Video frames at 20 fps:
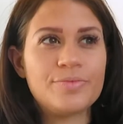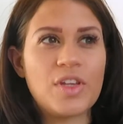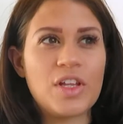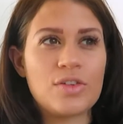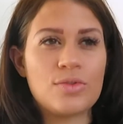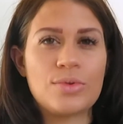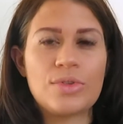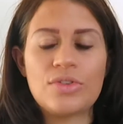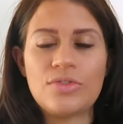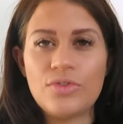
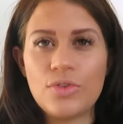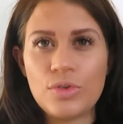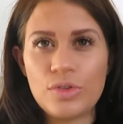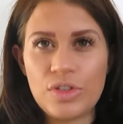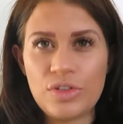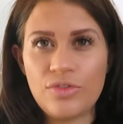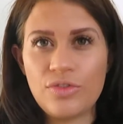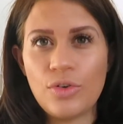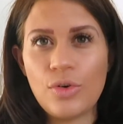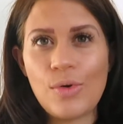This was
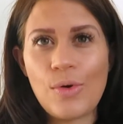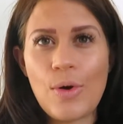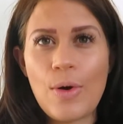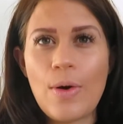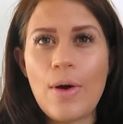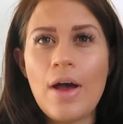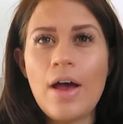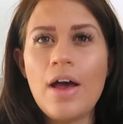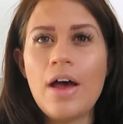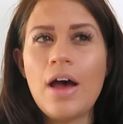
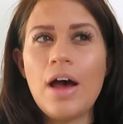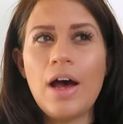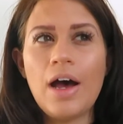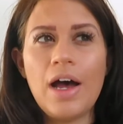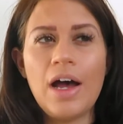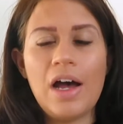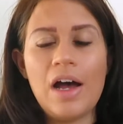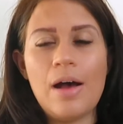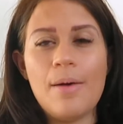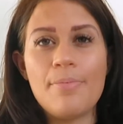44
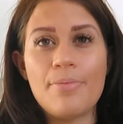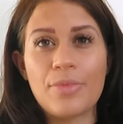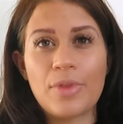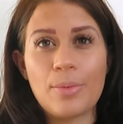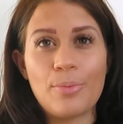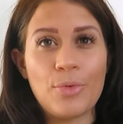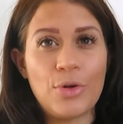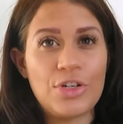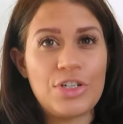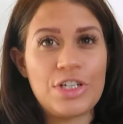
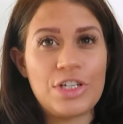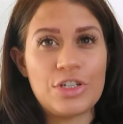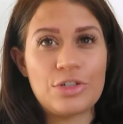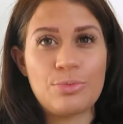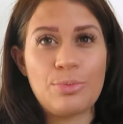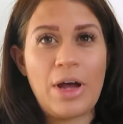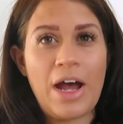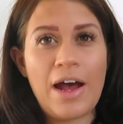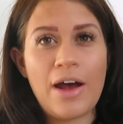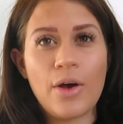British
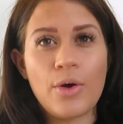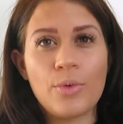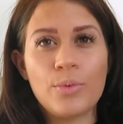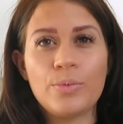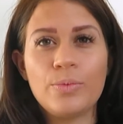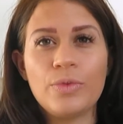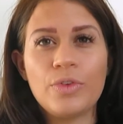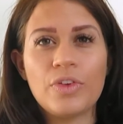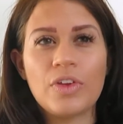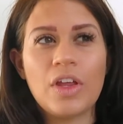
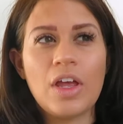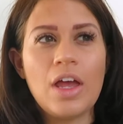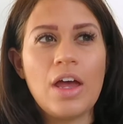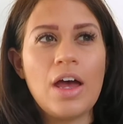pounds.